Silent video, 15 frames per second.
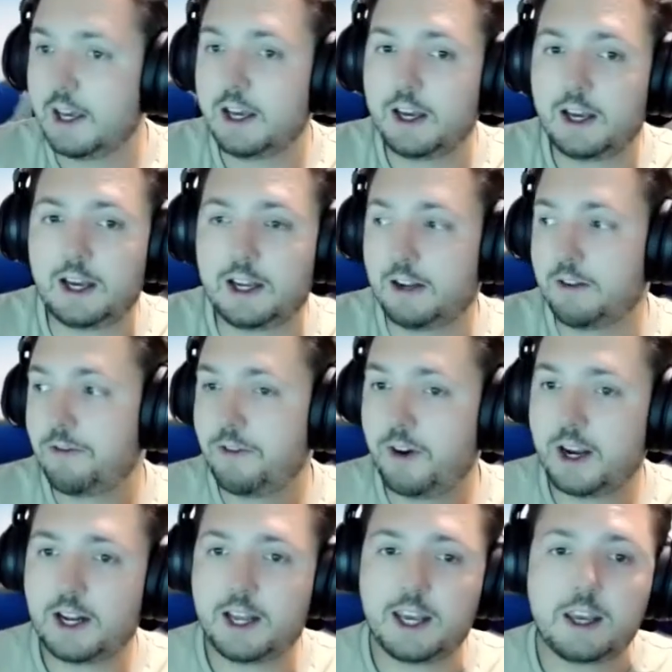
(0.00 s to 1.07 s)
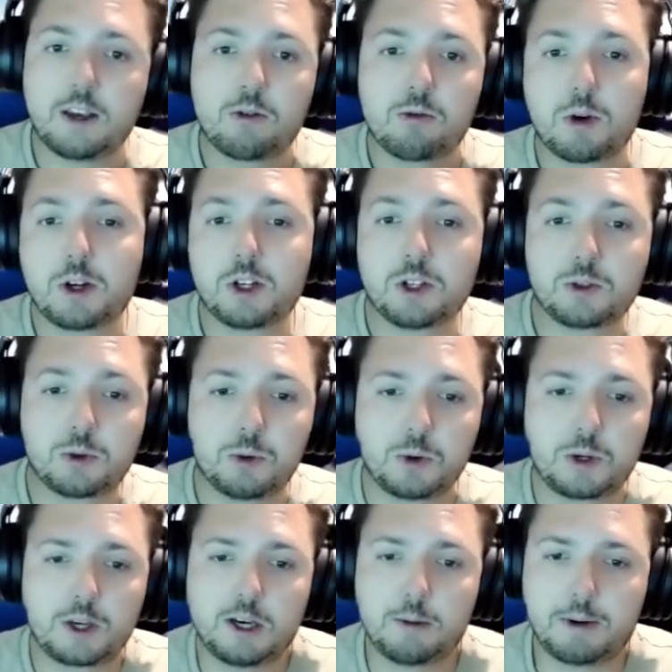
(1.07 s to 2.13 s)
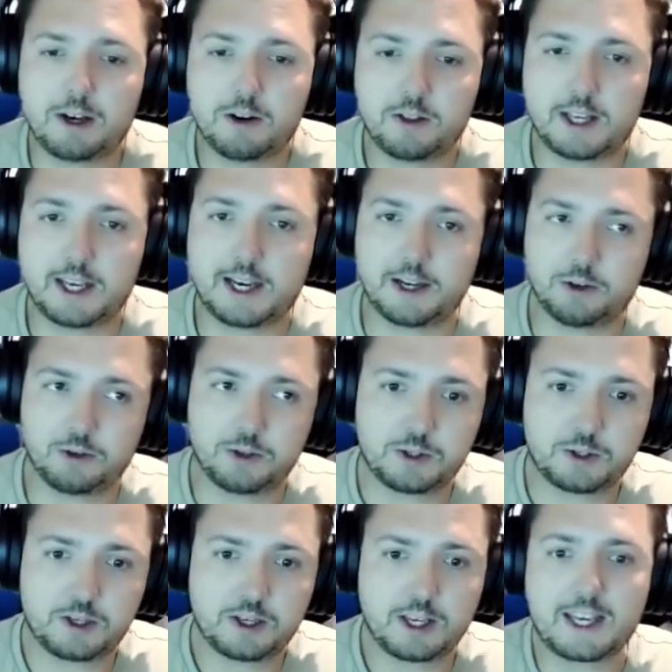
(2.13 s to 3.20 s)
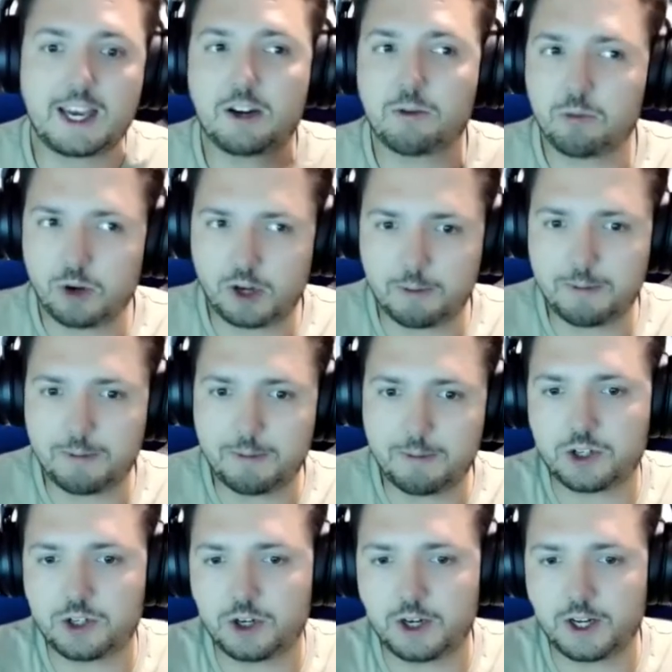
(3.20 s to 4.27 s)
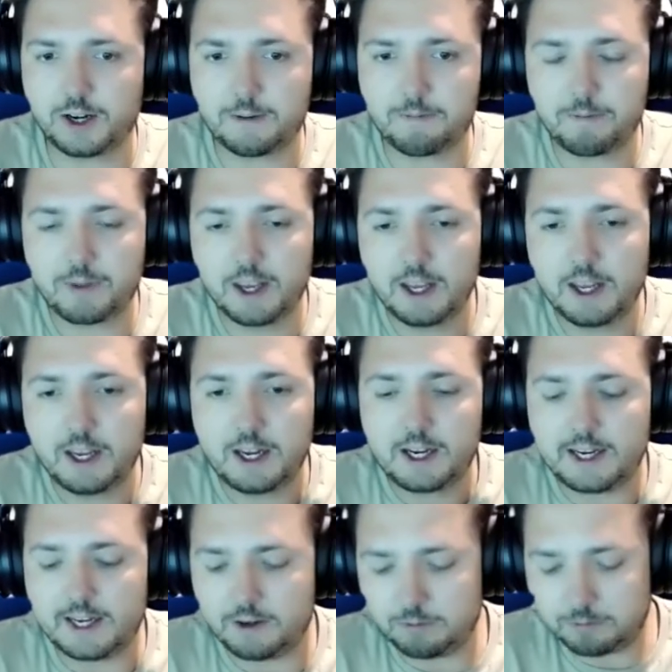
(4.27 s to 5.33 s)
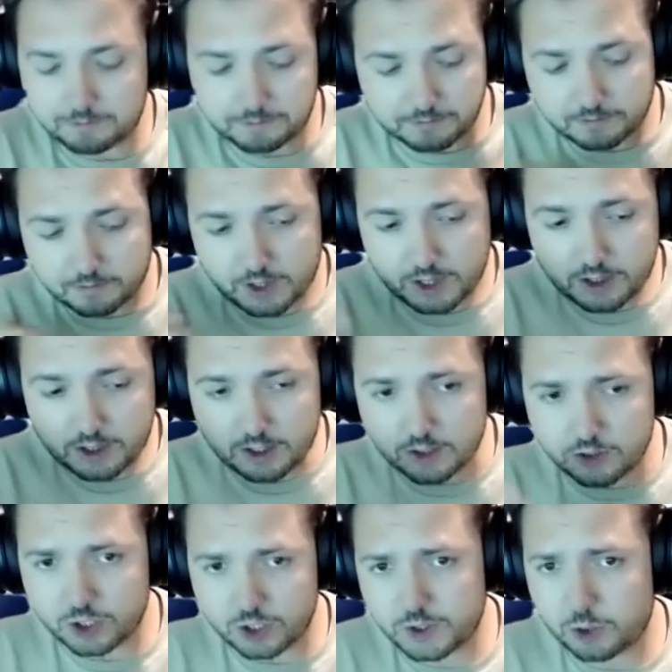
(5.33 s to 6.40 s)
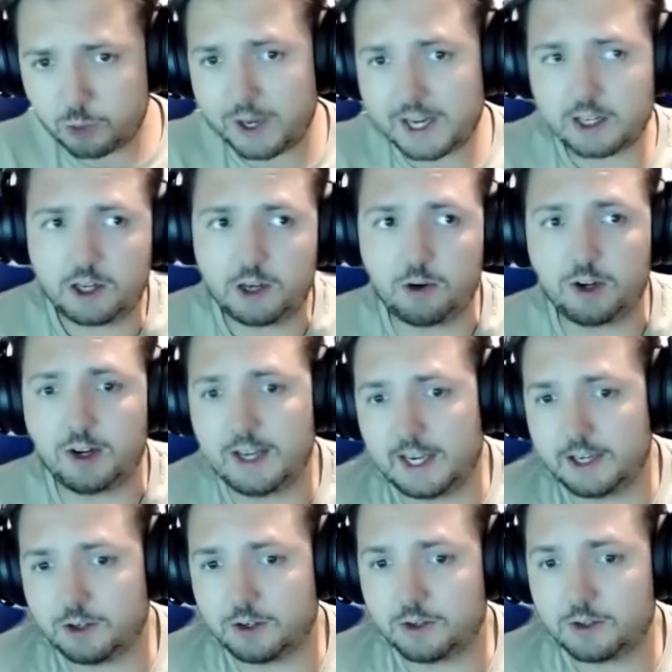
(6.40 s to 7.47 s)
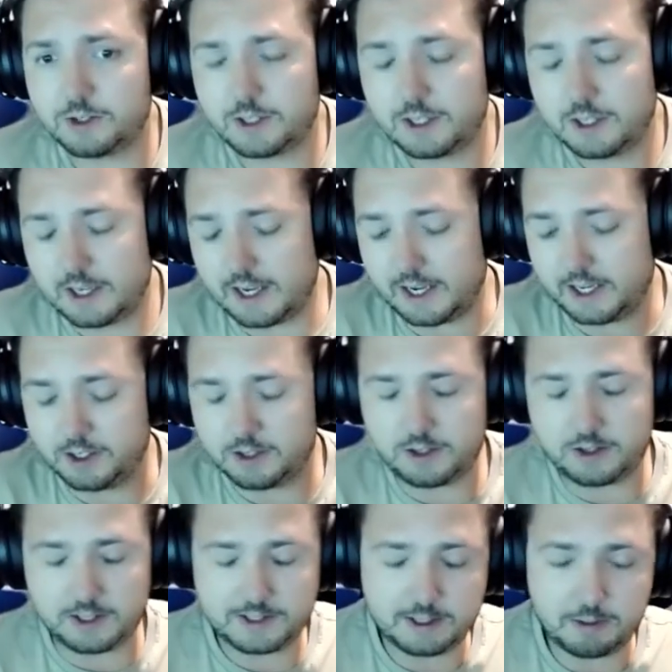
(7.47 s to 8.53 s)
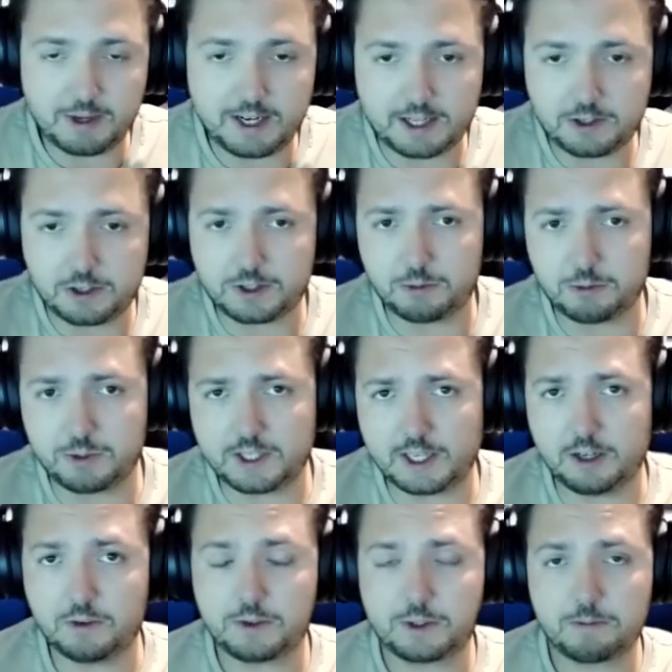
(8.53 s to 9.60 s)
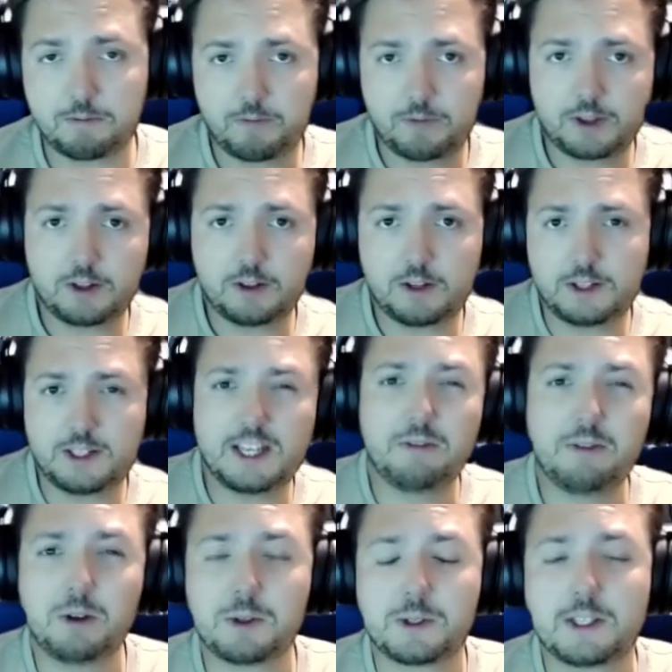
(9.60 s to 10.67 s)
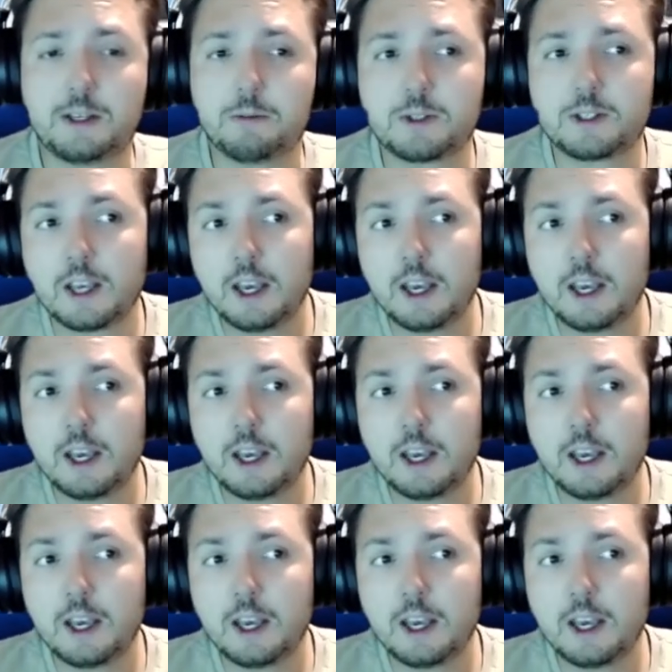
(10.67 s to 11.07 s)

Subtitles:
And then finally, we're going to talk about the add-ons. Again, what I mentioned earlier. Now, just a quick note on add-ons and the simulators themselves. The default sims